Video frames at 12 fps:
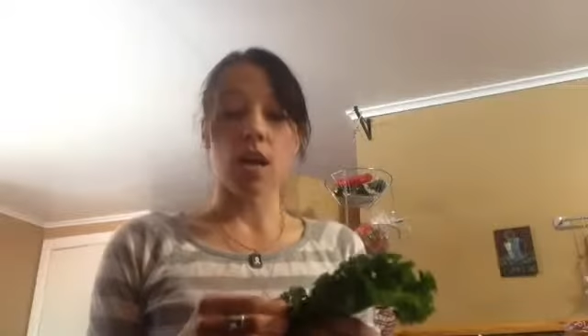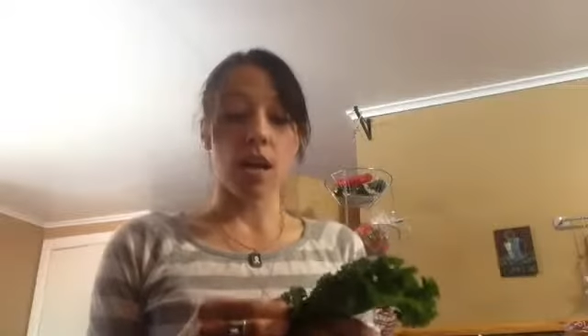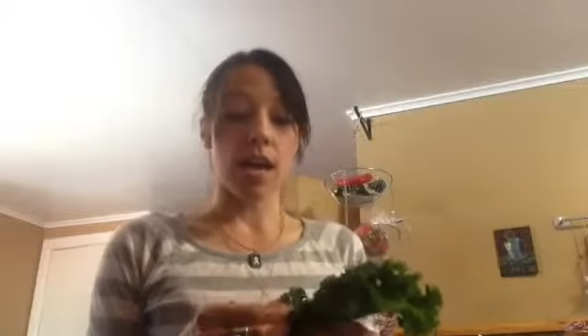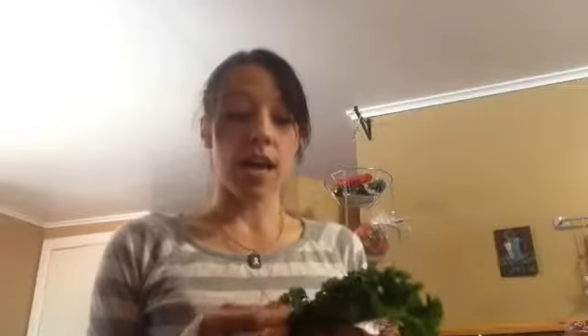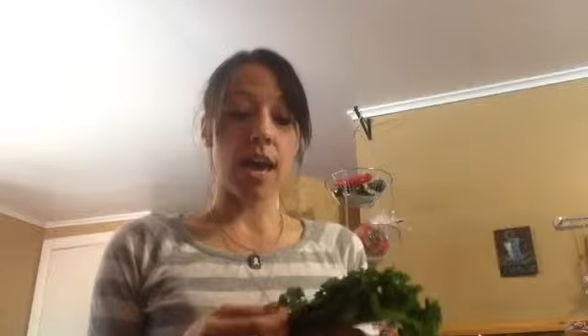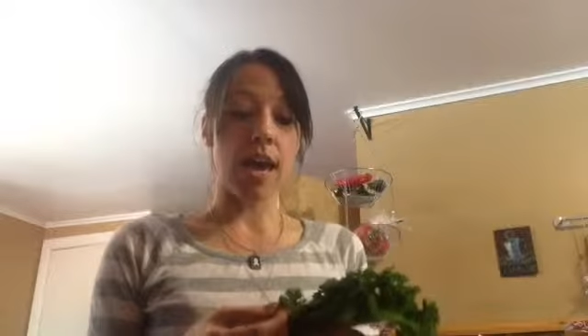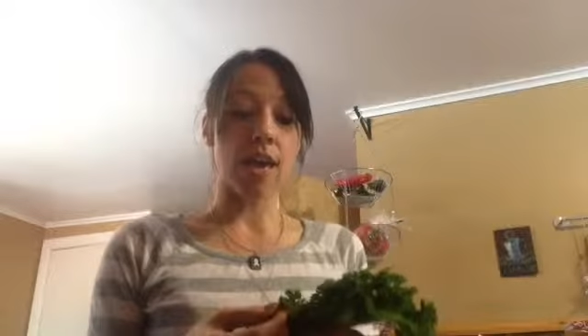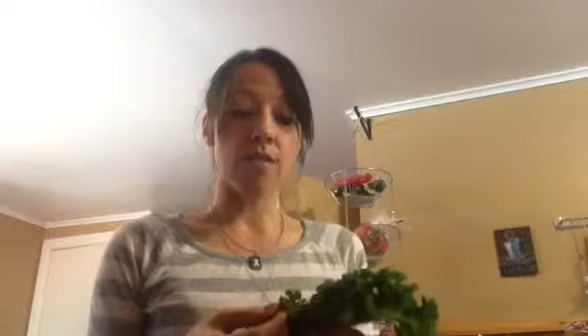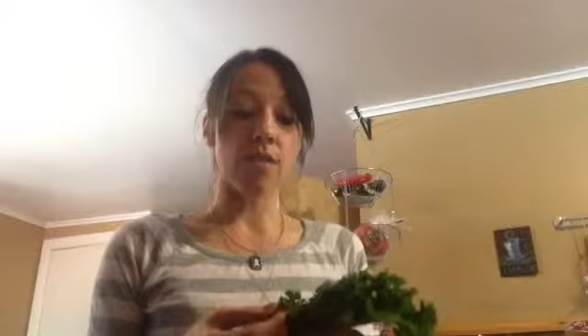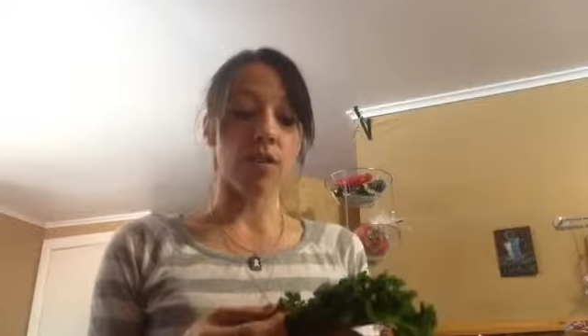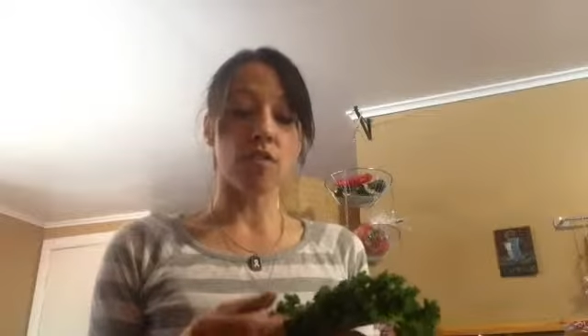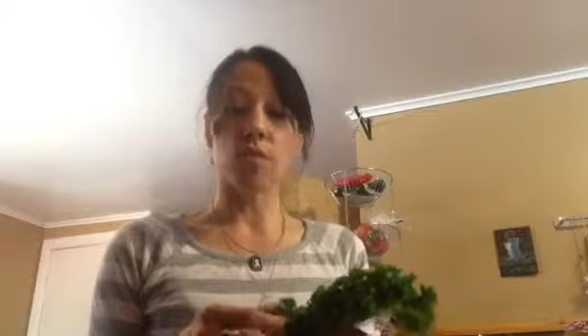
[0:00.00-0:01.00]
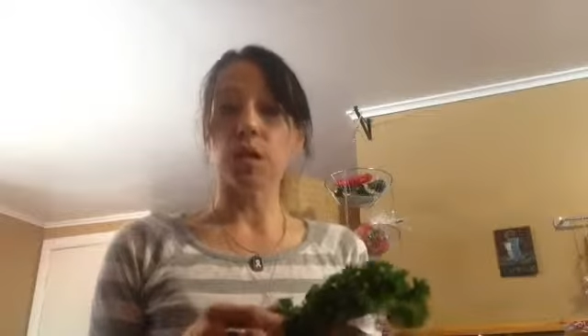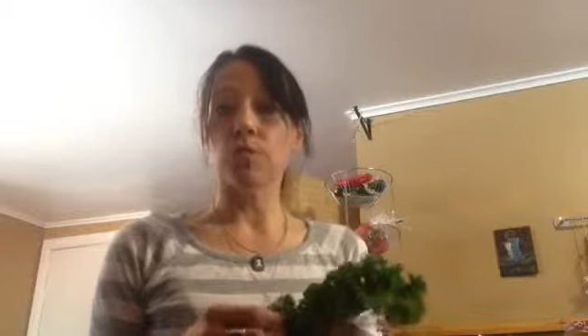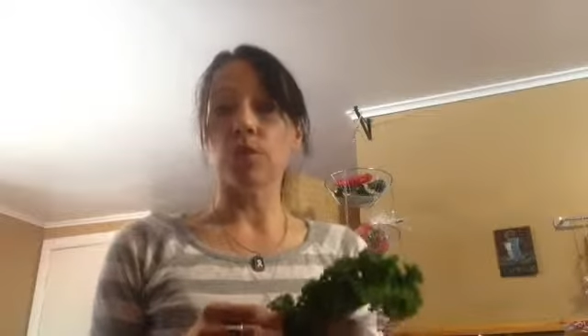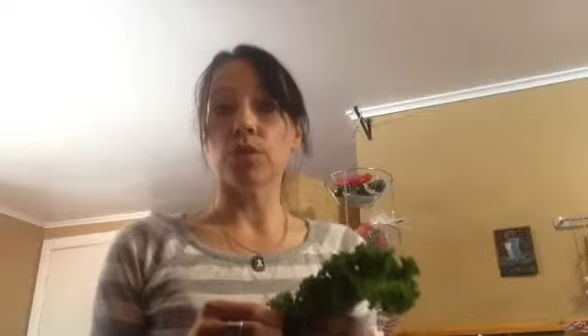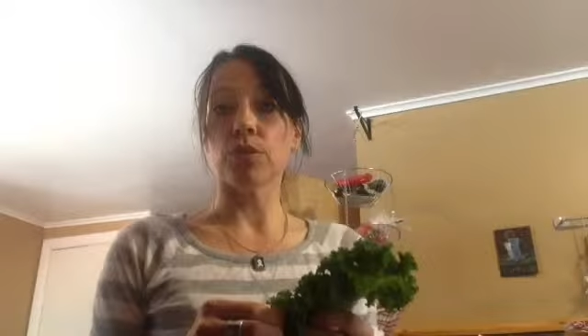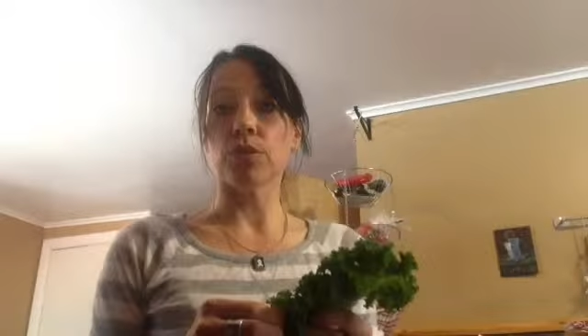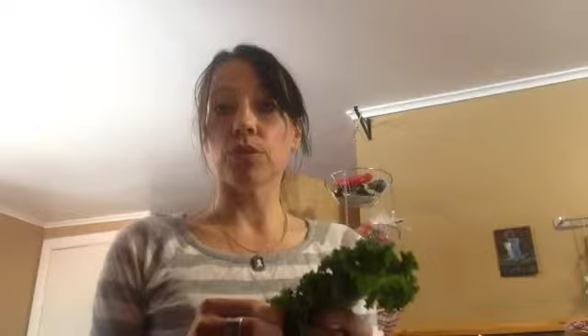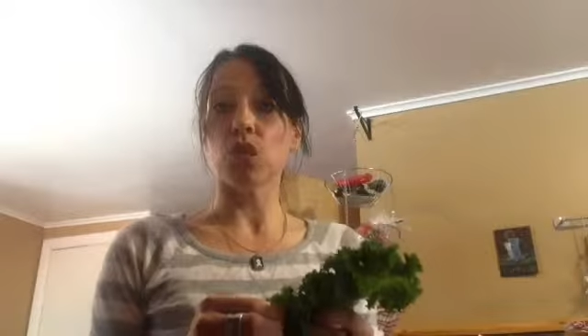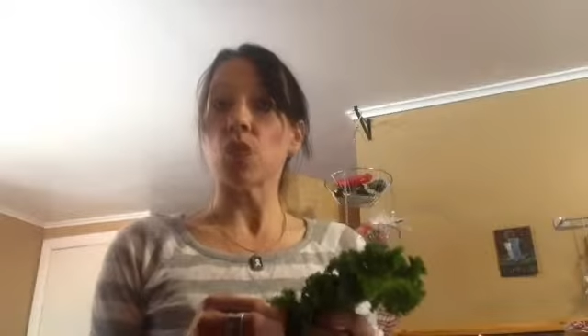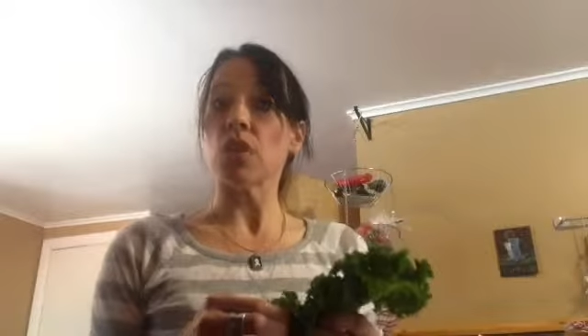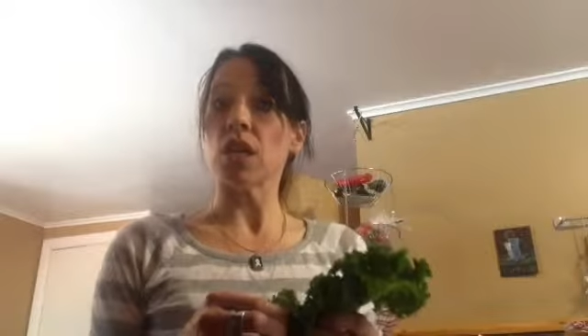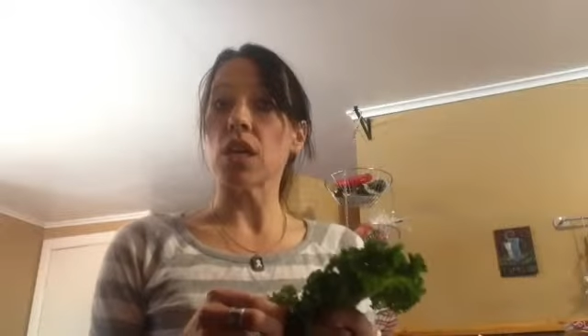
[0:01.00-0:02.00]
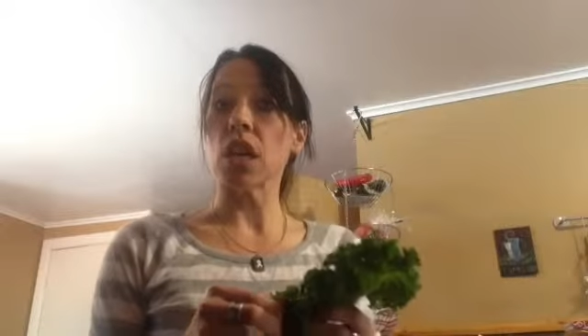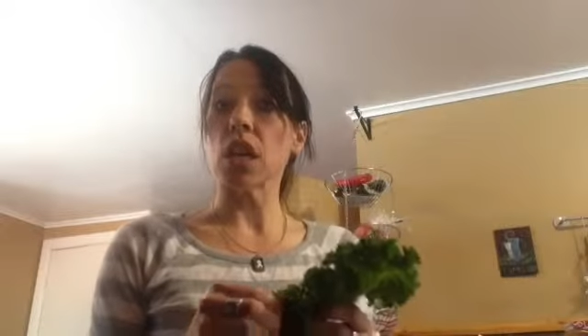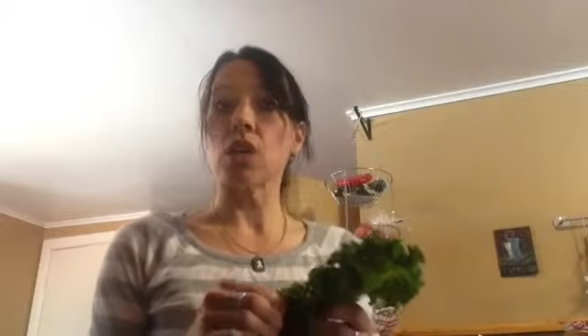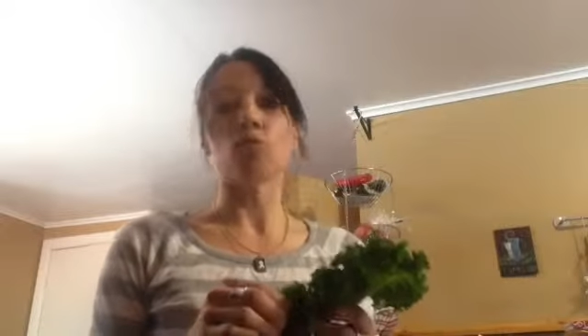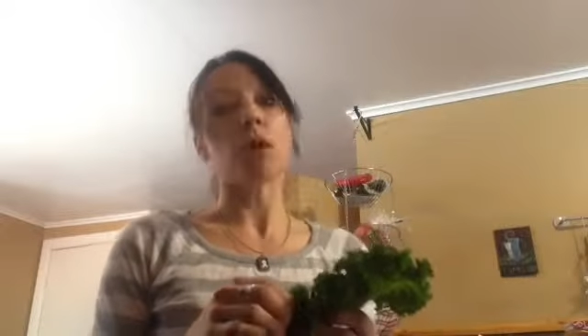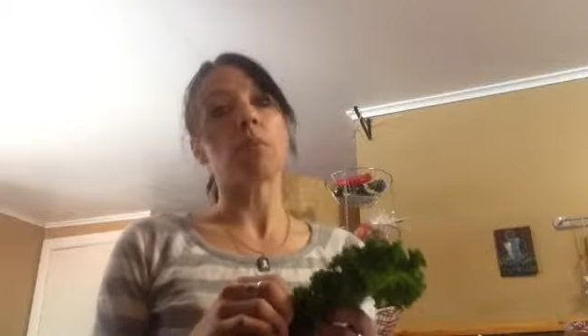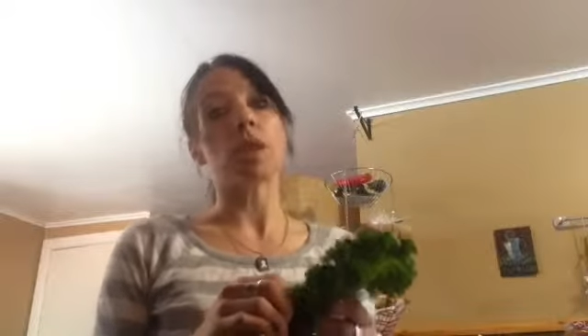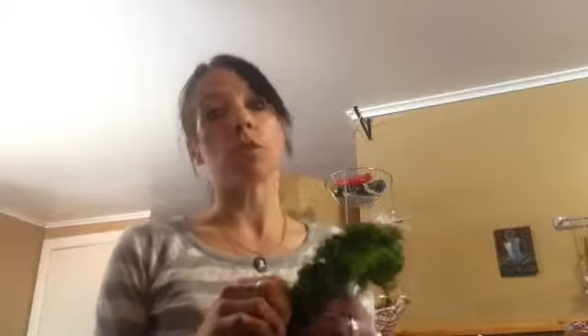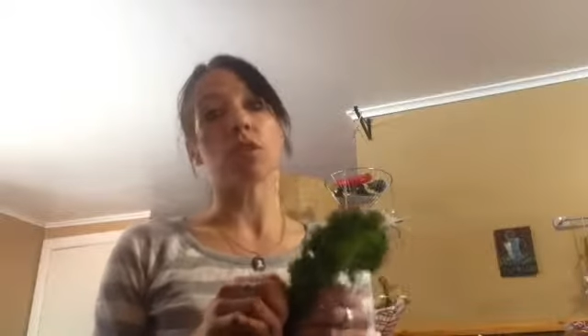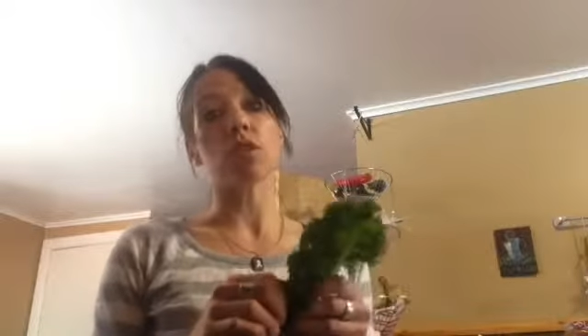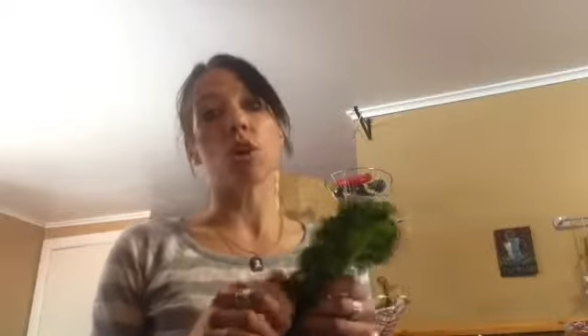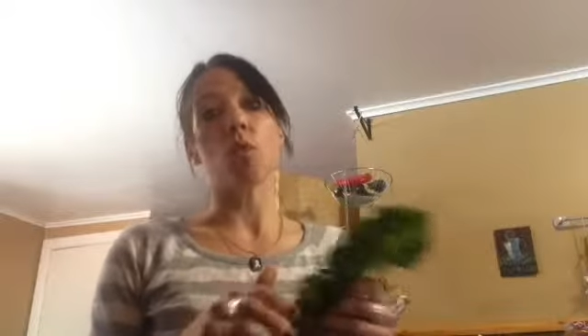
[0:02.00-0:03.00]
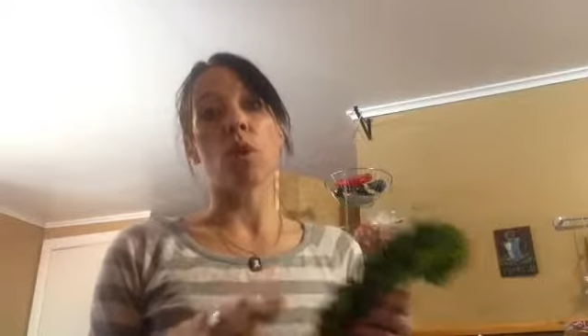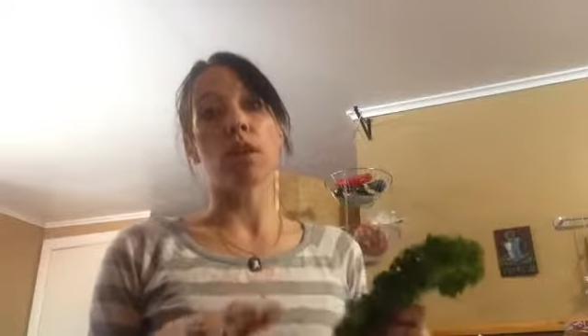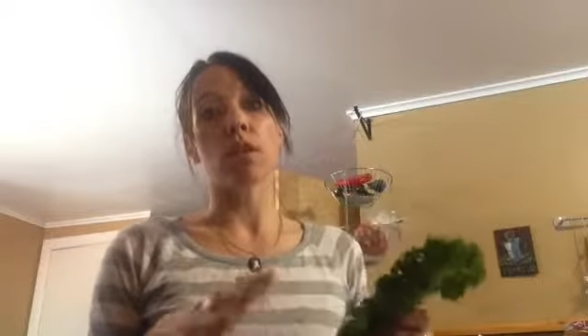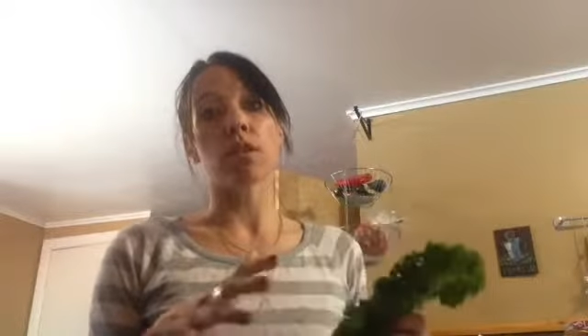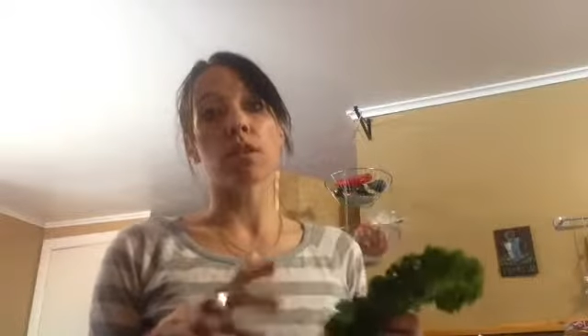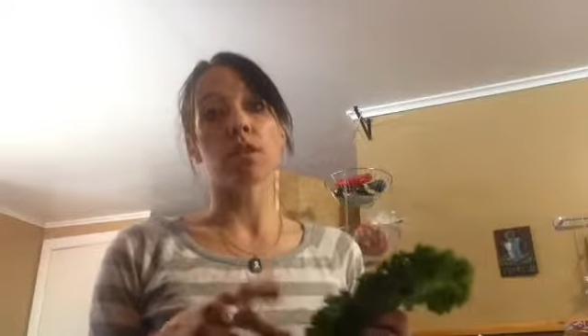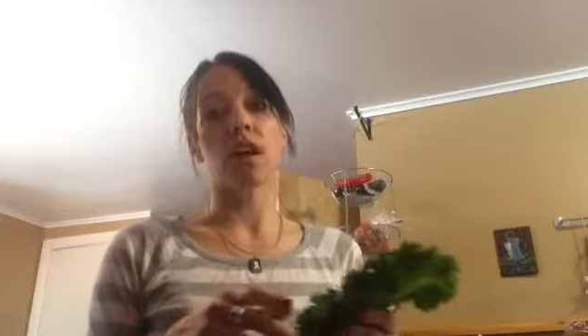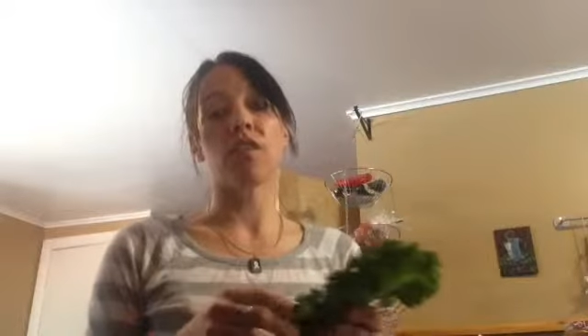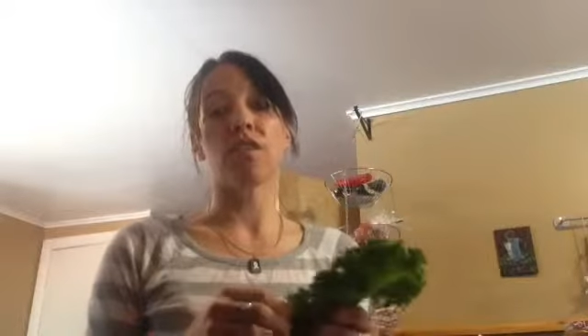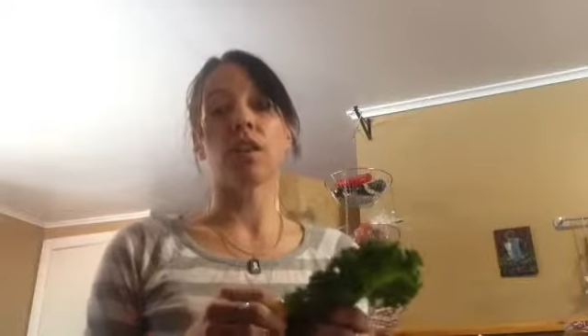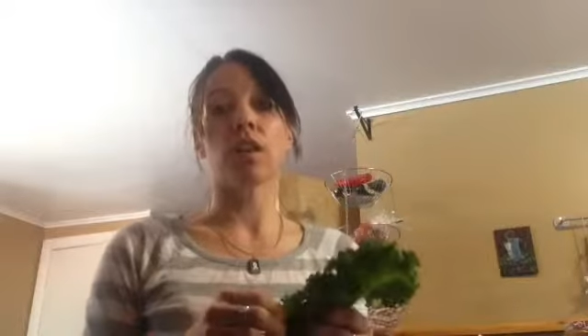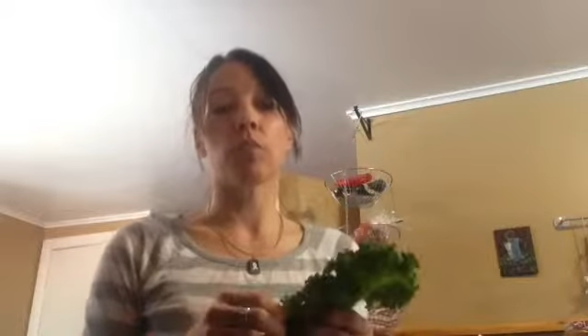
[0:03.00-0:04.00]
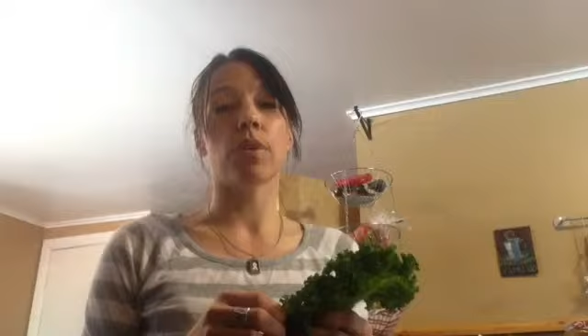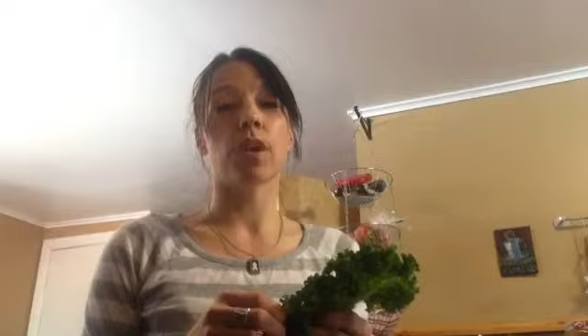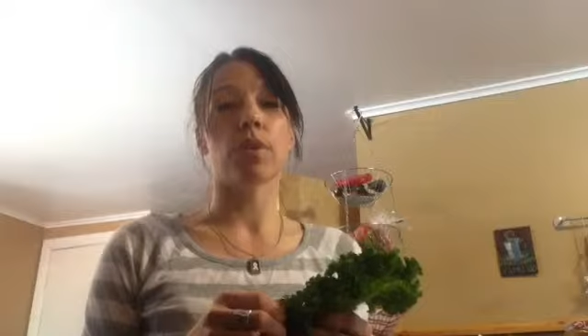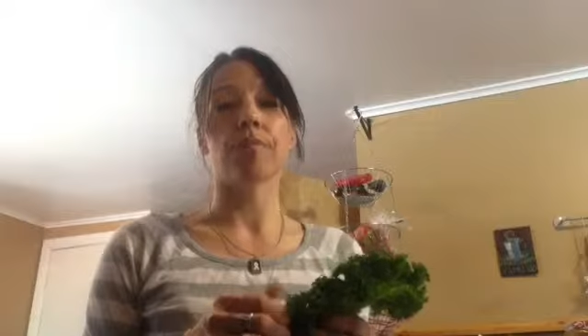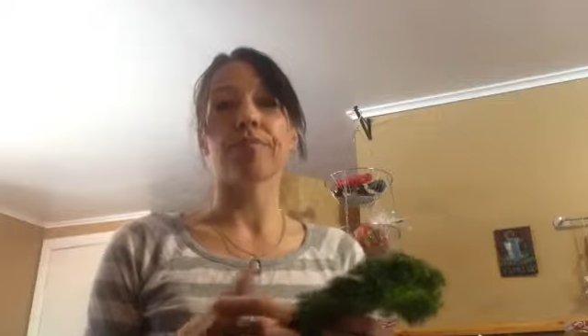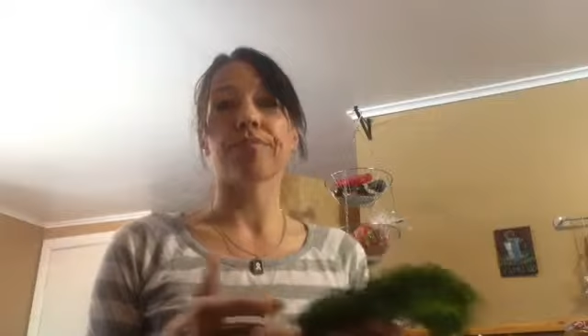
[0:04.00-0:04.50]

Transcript: I have heard of people soaking it and rubbing it with salt water to soften it, but